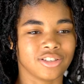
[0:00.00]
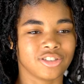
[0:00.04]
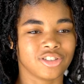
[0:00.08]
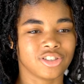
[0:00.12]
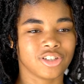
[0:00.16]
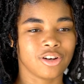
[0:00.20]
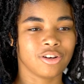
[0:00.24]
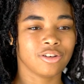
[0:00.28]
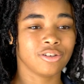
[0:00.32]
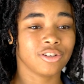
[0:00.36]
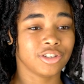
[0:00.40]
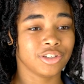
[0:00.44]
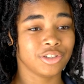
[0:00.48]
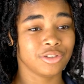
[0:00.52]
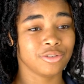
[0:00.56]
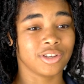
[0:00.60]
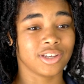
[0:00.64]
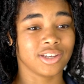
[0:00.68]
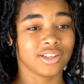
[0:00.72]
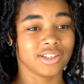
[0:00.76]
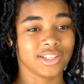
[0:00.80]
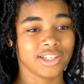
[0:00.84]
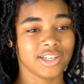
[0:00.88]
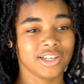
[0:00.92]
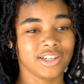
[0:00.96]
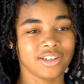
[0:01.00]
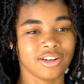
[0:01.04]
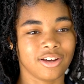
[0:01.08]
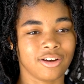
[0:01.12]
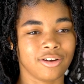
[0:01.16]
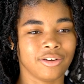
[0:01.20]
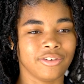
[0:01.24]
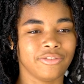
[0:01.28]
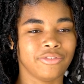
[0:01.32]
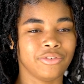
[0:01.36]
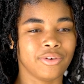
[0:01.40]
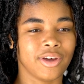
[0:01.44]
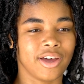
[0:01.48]
a shoulder you can lean
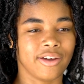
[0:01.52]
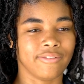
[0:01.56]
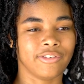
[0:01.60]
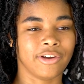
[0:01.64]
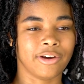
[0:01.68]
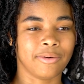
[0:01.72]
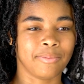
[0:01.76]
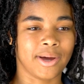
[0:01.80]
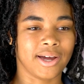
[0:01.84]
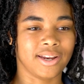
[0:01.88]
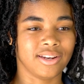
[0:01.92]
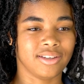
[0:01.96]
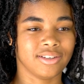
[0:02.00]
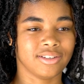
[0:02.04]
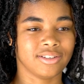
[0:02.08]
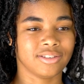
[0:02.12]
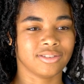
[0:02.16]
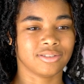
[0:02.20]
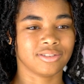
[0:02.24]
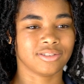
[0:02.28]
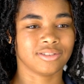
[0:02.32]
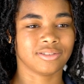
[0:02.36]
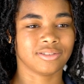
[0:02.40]
on if you have nobody else.